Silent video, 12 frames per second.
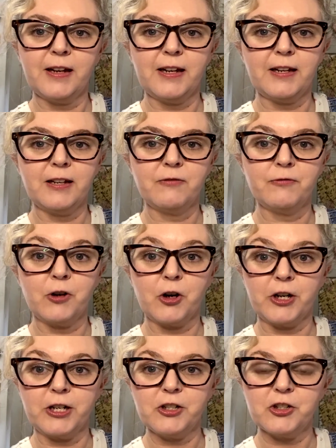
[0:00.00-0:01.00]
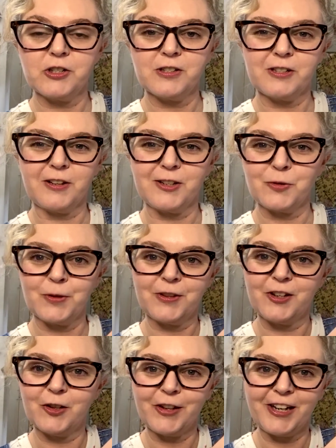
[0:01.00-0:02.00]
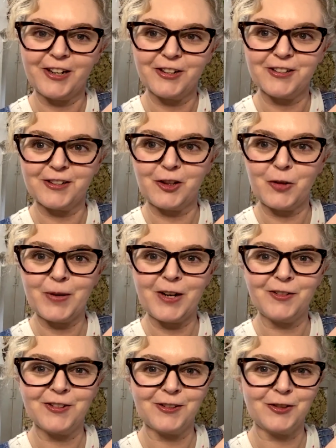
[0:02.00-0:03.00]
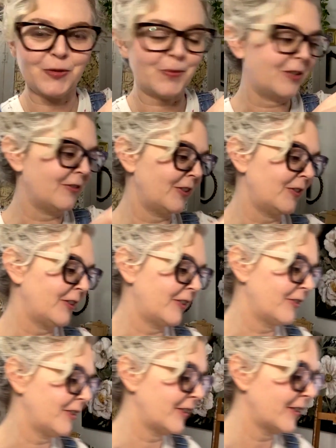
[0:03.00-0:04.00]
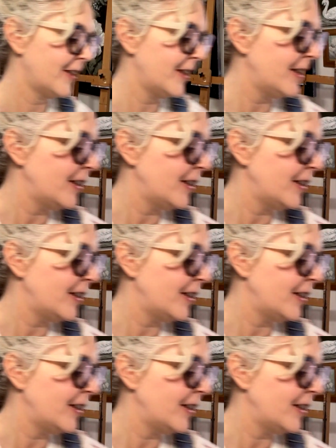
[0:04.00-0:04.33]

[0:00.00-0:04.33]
and varnished. So that's what the glare is all about. There's a little bit of a glare there.